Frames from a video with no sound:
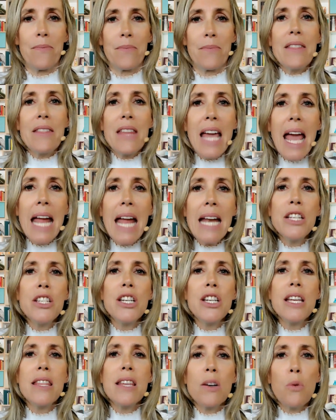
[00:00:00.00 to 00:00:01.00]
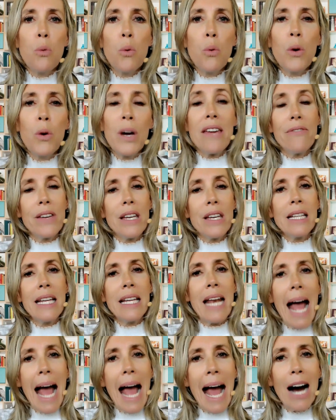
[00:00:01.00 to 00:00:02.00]
The energy that we feel
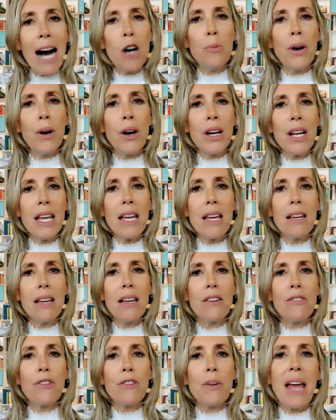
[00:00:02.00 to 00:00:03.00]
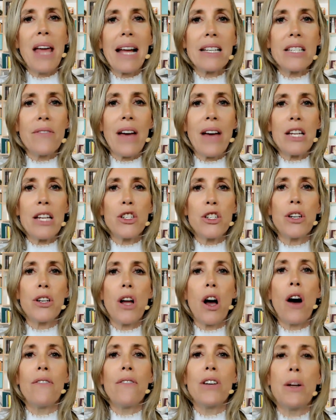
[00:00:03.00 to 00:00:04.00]
in our body from the activation
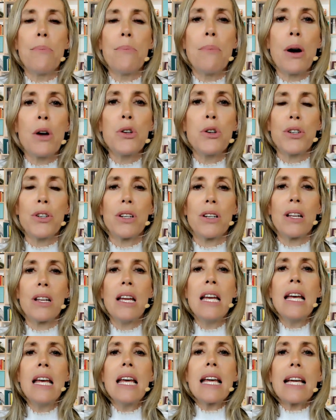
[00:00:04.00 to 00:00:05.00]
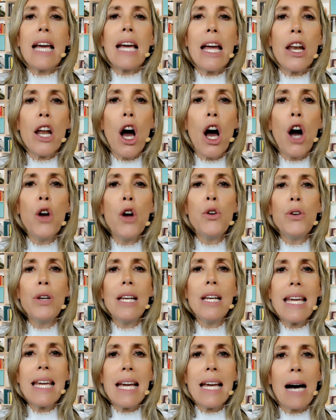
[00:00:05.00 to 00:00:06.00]
of an emotion can
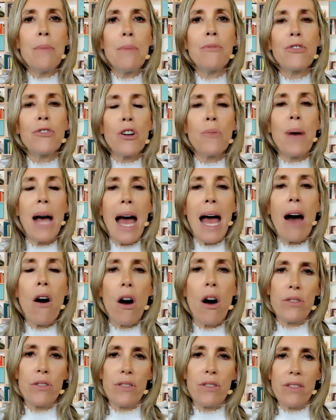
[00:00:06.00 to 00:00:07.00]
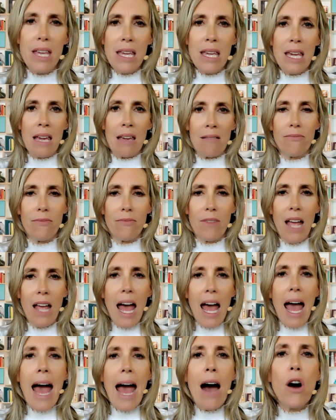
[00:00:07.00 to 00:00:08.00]
only come from our own thinking,
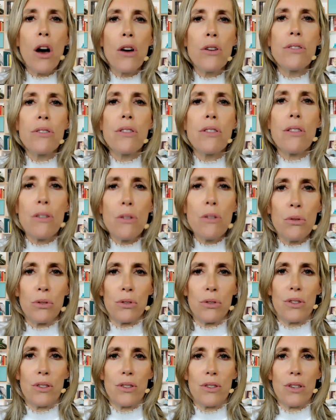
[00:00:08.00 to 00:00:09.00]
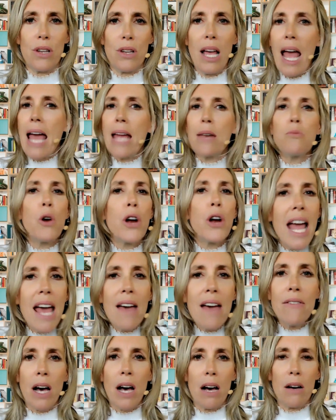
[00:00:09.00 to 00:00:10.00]
our own thoughts, and
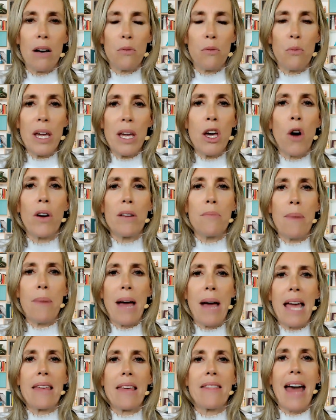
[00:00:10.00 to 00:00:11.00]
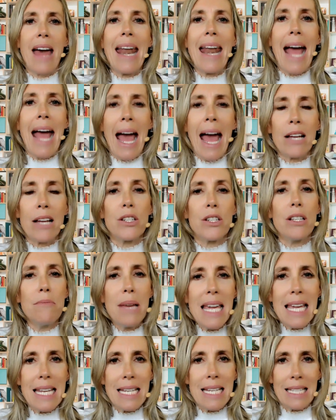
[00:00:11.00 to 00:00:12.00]
whatever we go and make that action
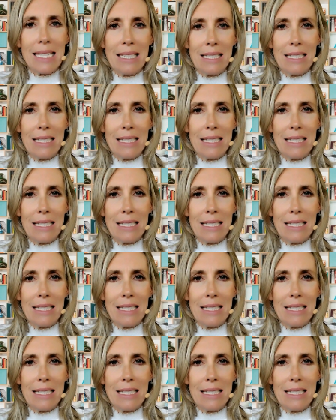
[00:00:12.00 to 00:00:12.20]
mean.